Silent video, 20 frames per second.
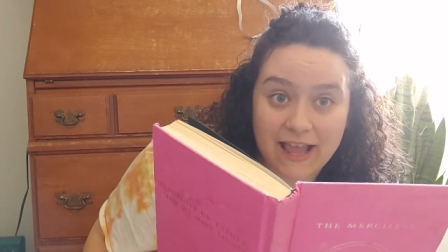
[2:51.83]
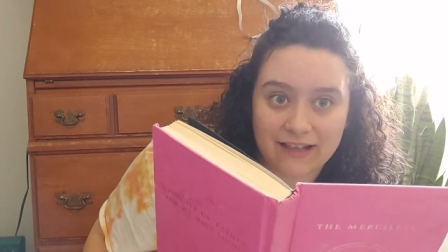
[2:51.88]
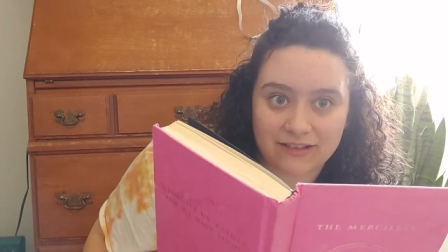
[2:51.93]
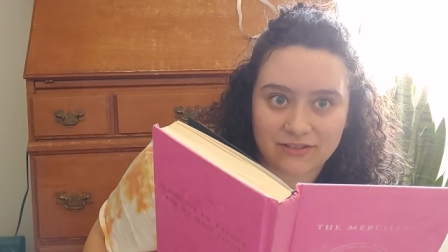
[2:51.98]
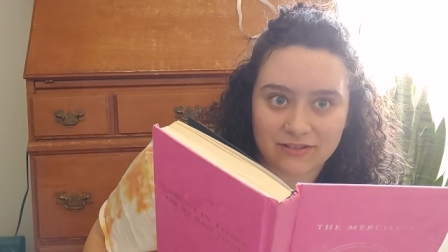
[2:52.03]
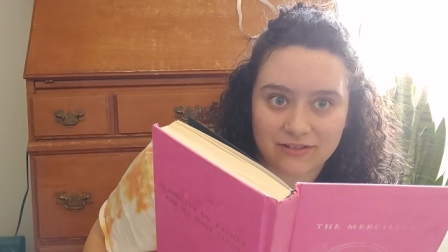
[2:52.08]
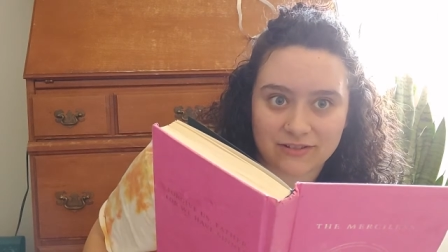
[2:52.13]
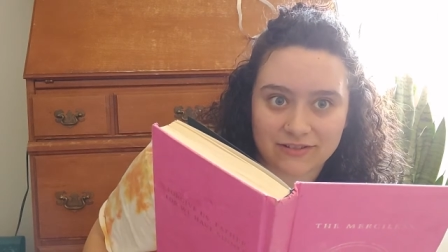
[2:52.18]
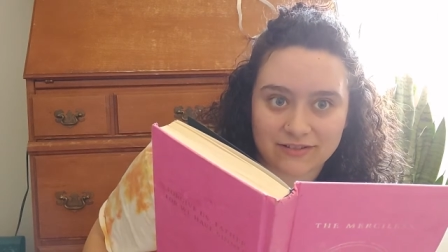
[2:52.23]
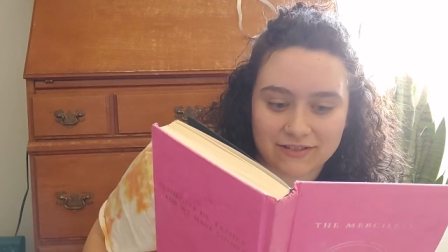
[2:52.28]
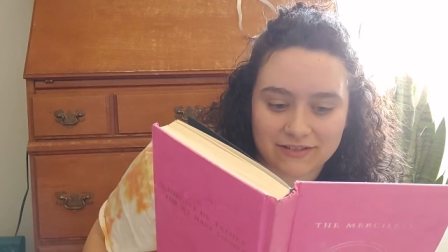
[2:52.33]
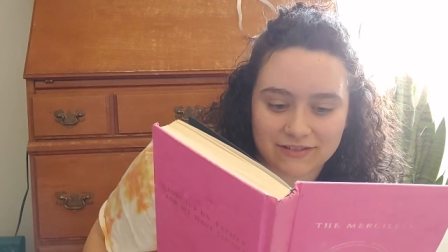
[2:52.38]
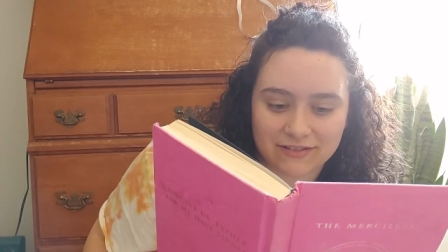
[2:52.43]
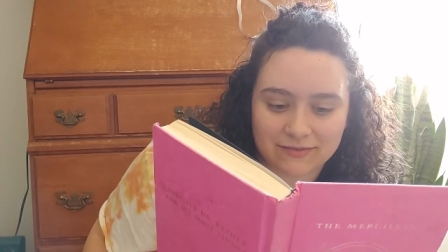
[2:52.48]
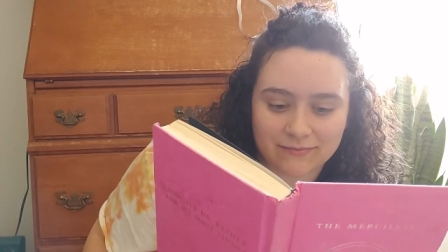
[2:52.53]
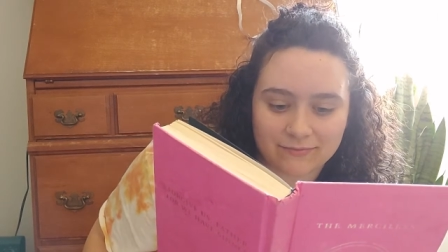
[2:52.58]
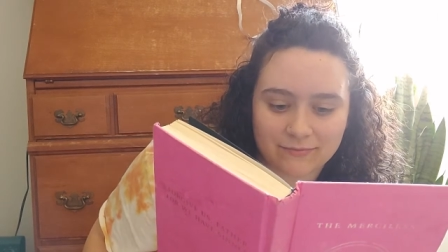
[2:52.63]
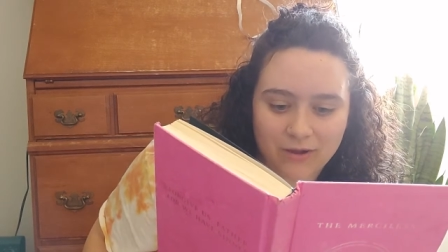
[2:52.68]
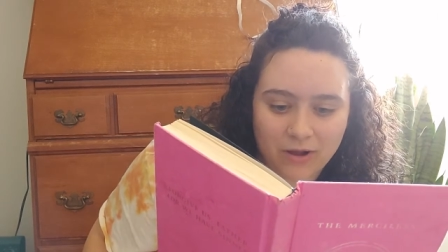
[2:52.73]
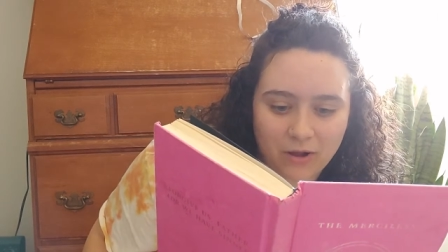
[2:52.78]

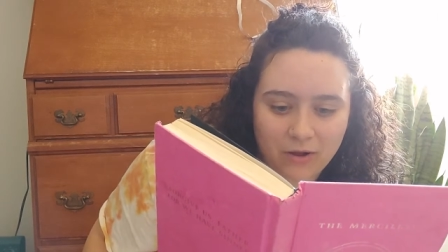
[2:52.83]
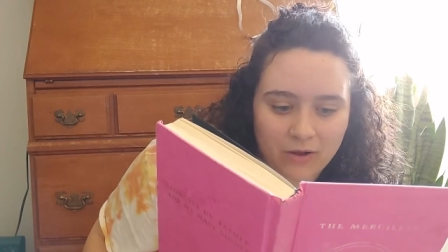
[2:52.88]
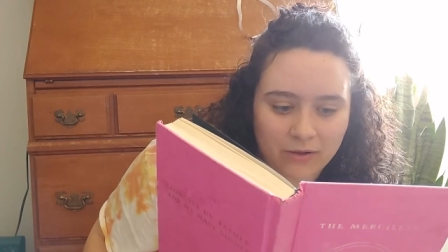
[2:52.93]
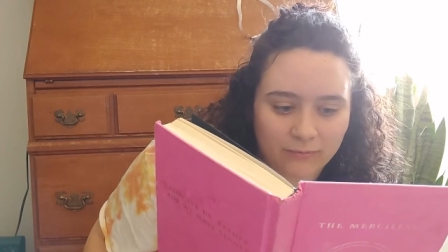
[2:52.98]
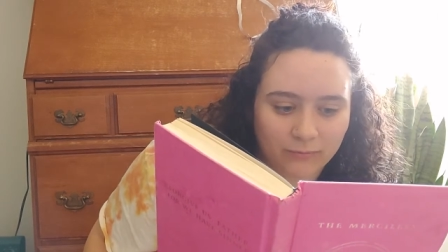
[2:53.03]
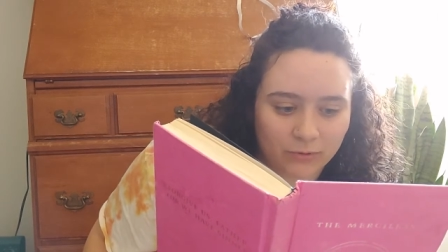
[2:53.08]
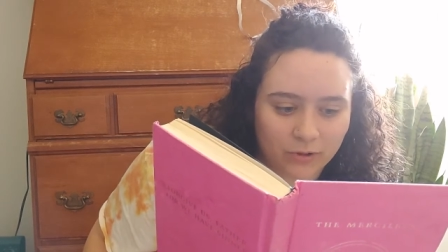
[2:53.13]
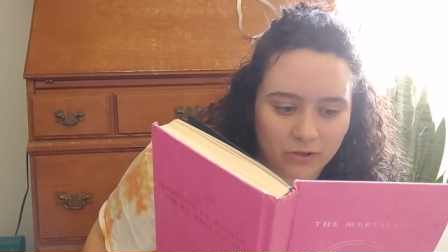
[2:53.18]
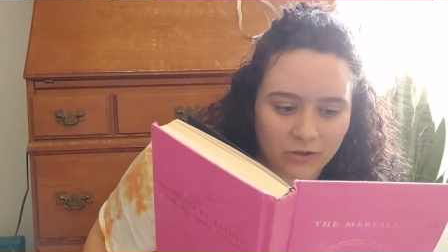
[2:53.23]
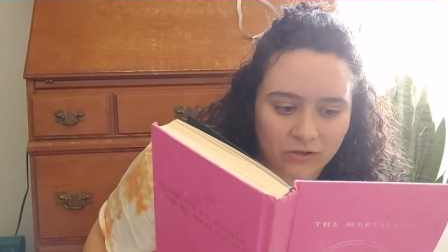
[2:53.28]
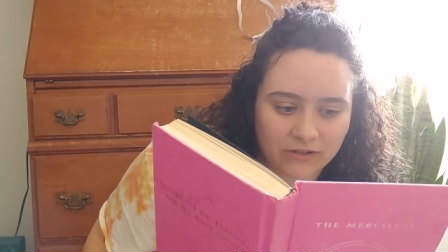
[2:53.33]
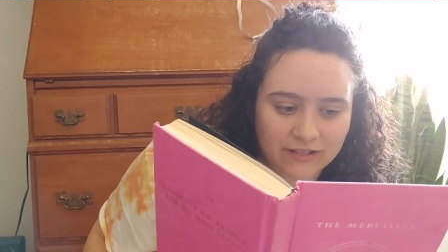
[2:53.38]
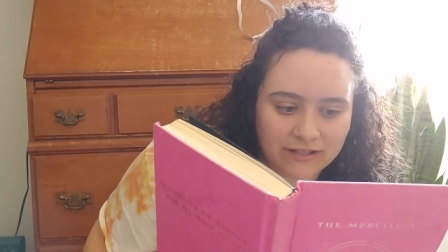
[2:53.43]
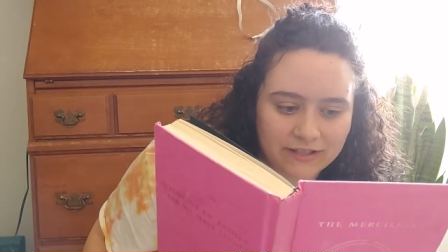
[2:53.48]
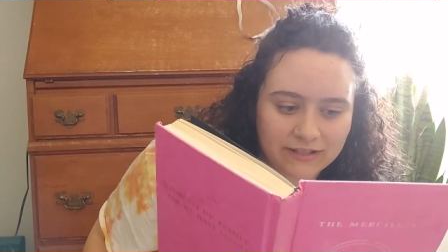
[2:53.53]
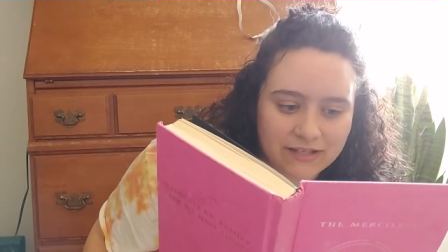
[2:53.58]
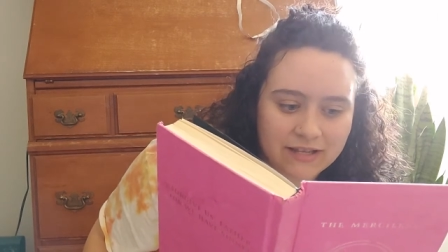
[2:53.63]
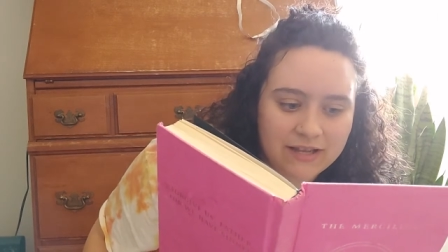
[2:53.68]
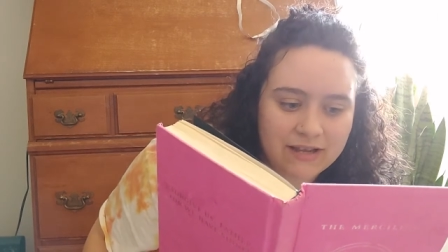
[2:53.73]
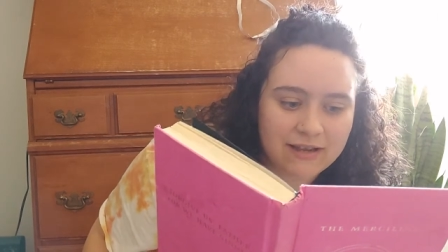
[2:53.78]
exorcism on Brooklyn,